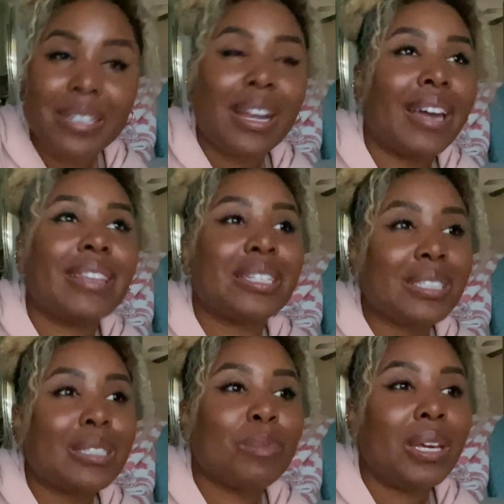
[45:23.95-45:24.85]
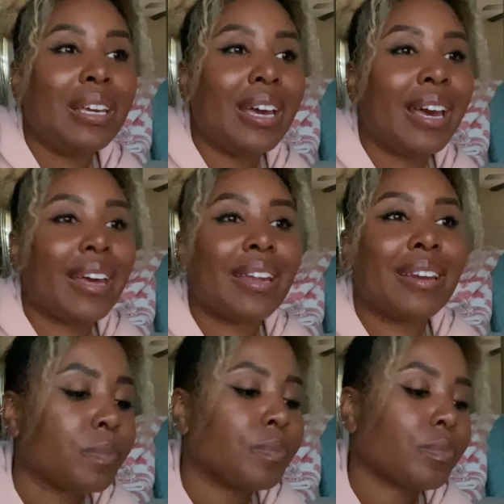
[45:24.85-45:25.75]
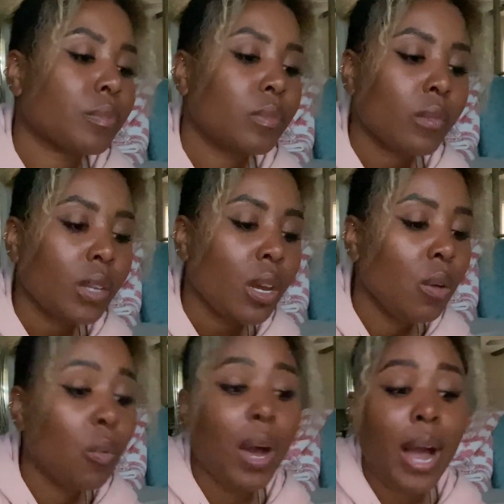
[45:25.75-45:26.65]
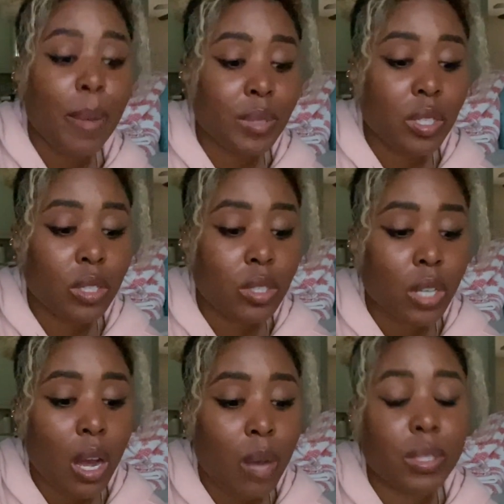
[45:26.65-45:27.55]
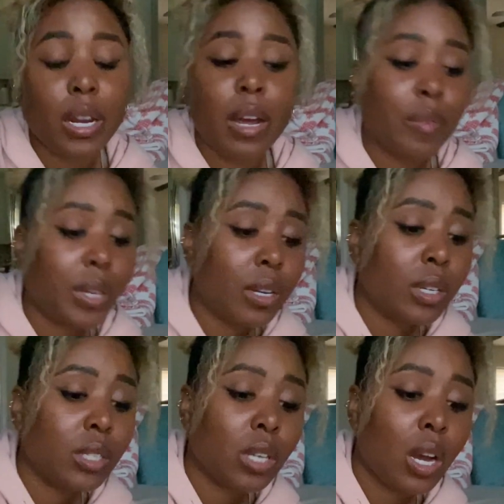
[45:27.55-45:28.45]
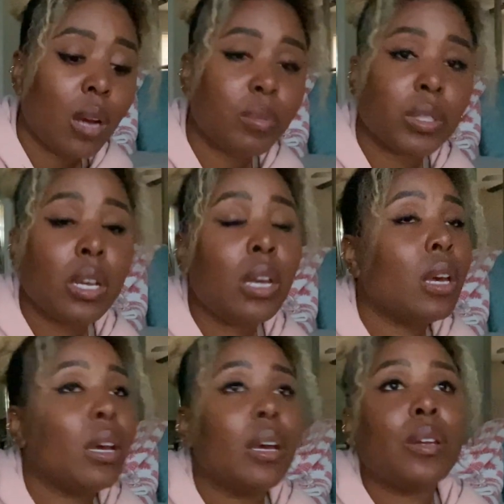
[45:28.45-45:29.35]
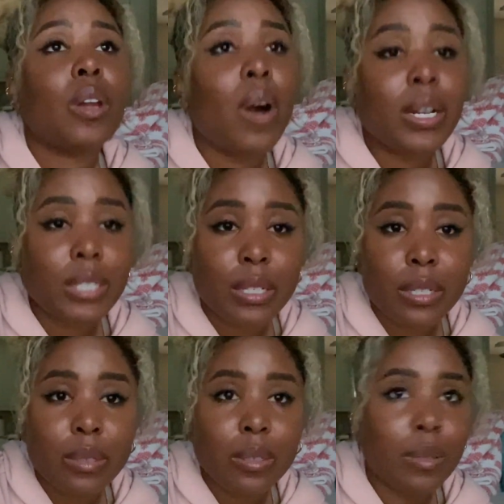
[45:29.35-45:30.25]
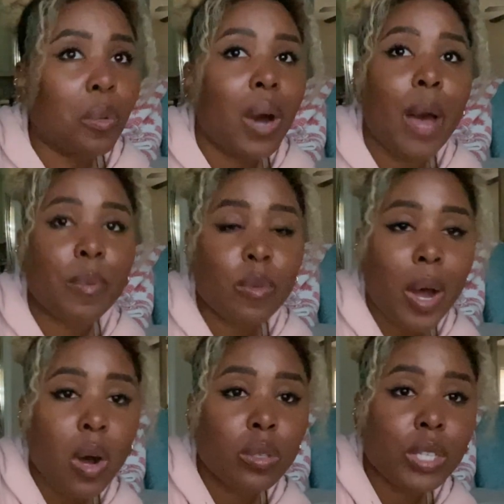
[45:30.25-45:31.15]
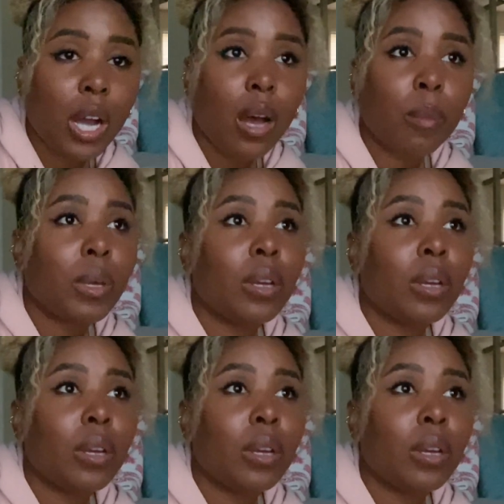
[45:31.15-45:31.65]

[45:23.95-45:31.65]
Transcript: Like this is me. And what happened to the jobs? Did I ever get any jobs? No, I didn't. What happened with my old job?